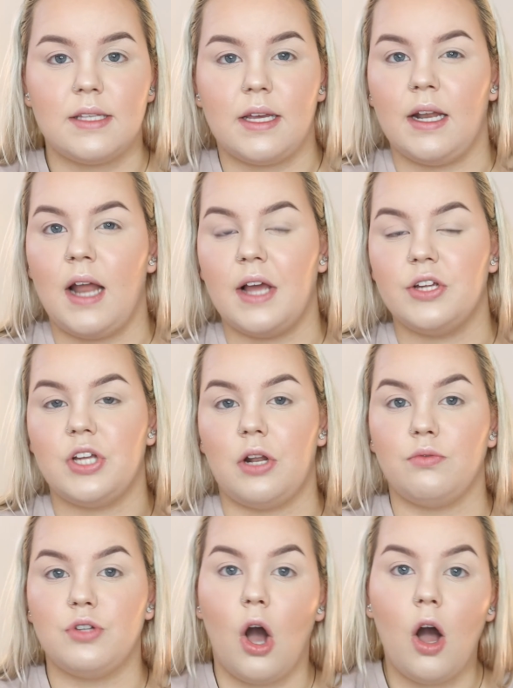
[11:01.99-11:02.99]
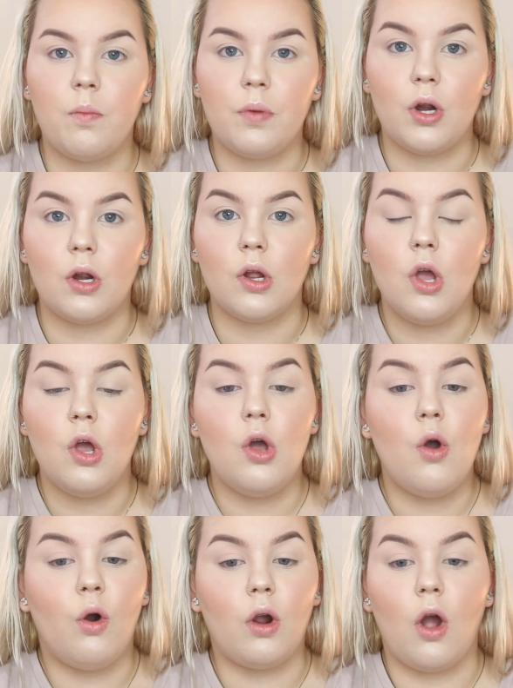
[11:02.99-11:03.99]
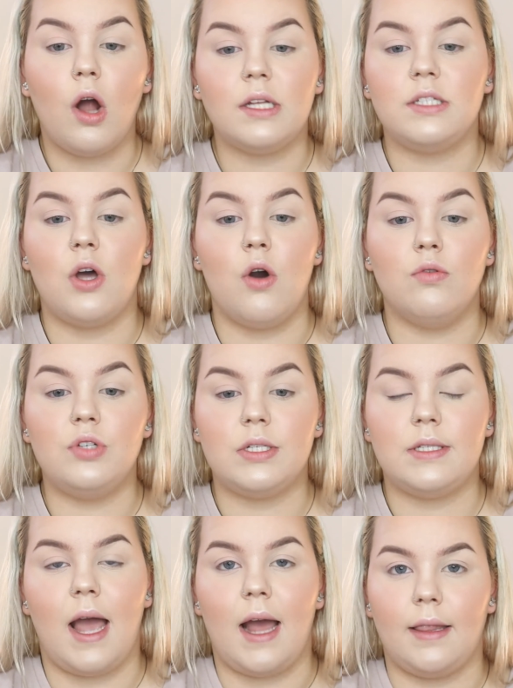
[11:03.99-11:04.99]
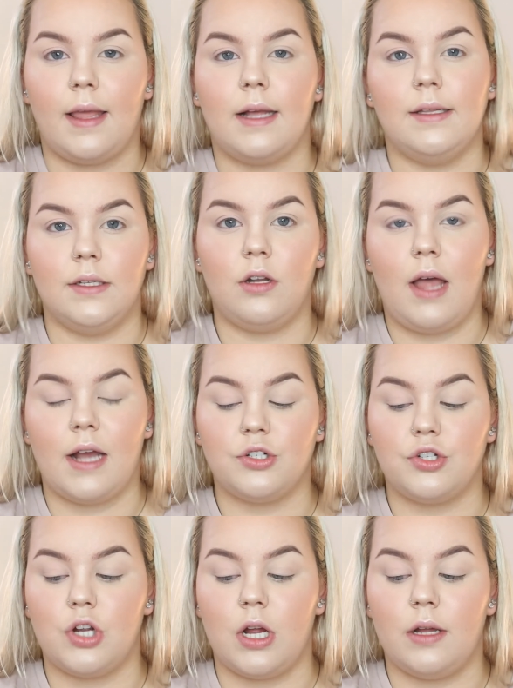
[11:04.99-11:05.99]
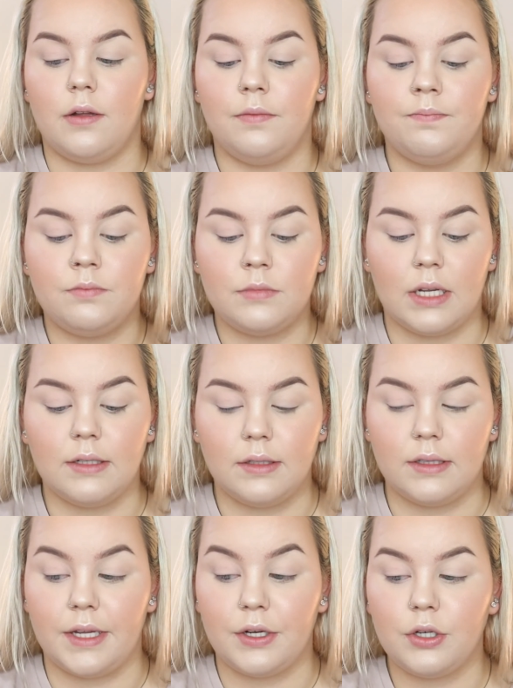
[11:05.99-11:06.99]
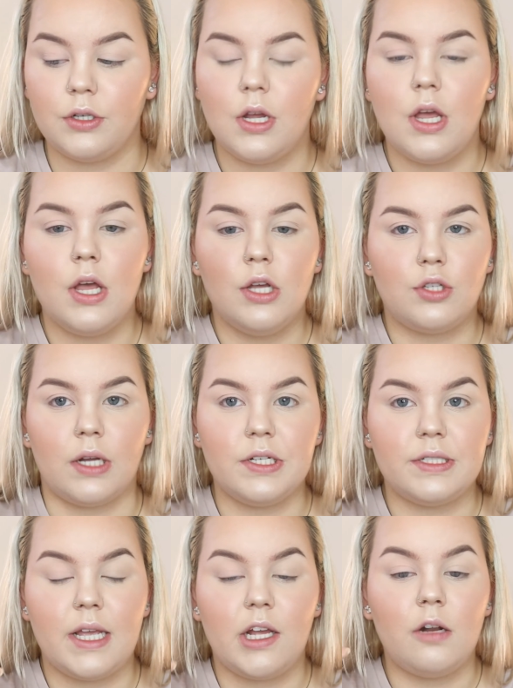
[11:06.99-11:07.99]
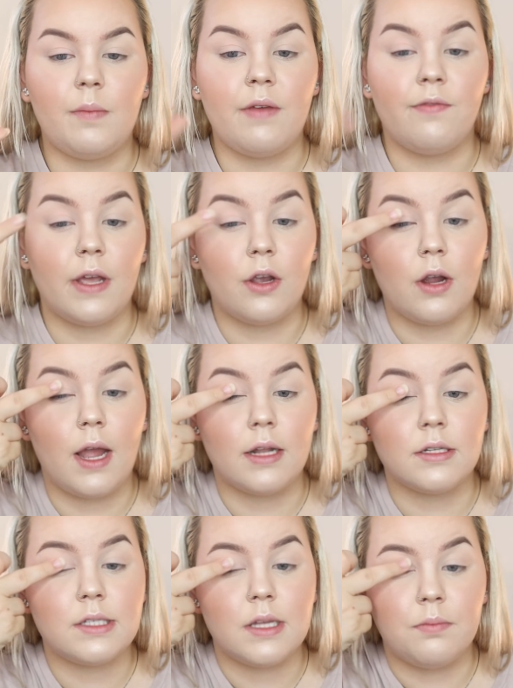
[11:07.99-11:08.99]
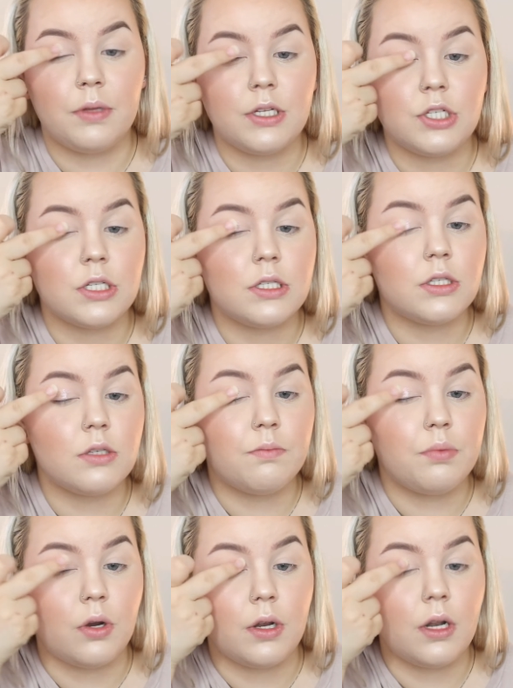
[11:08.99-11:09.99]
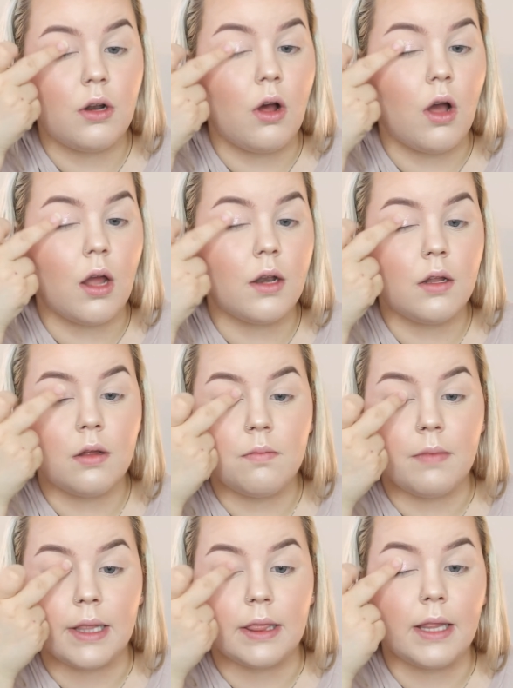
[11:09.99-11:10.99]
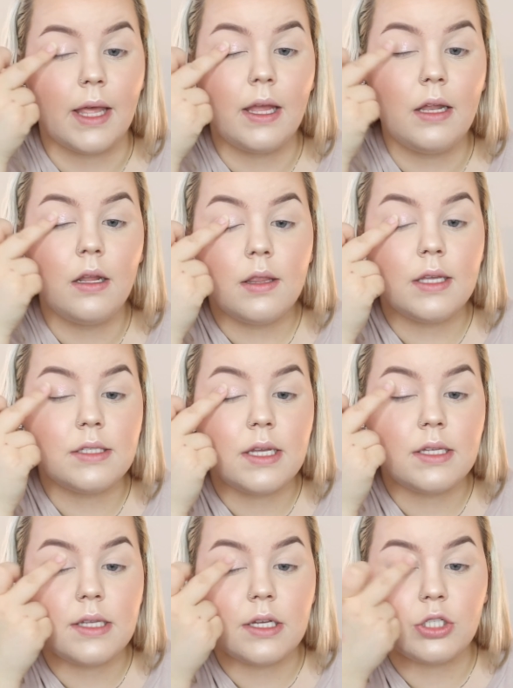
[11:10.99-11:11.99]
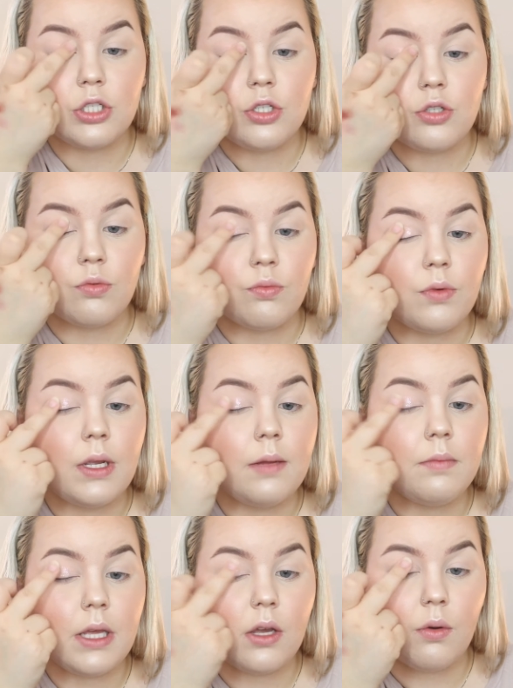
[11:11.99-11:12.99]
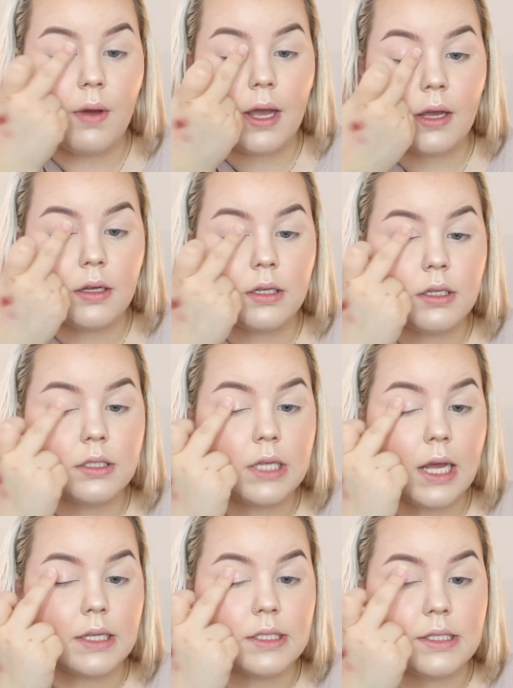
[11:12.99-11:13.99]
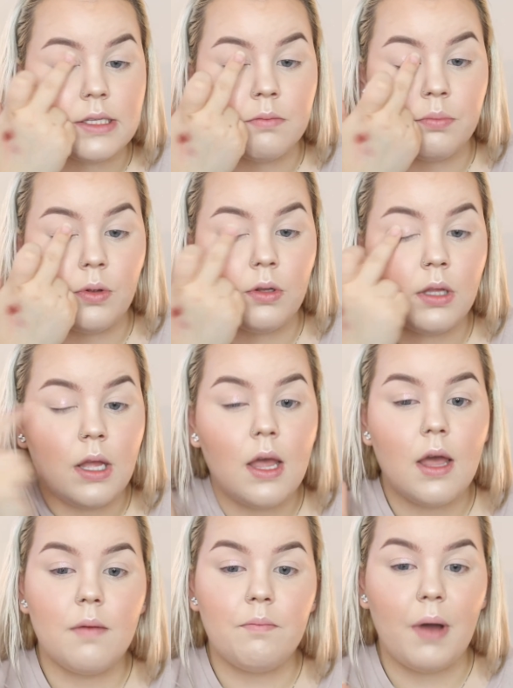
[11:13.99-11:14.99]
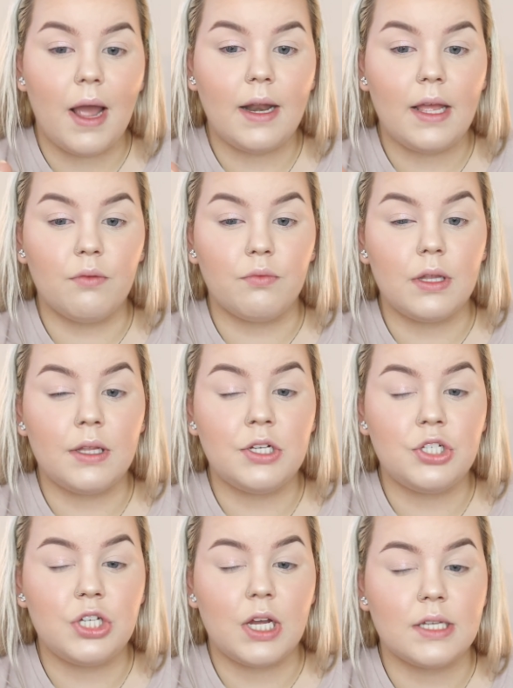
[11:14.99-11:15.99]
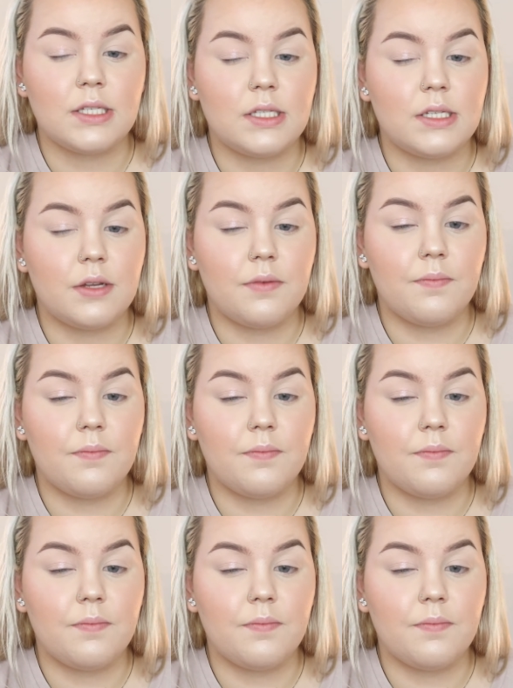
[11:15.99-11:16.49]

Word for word: like an eyeshadow topper or on its own just to add like a little extra glitter. So I just take it on my finger and simply just put it on my lid. This is extremely quick and simple, but it really just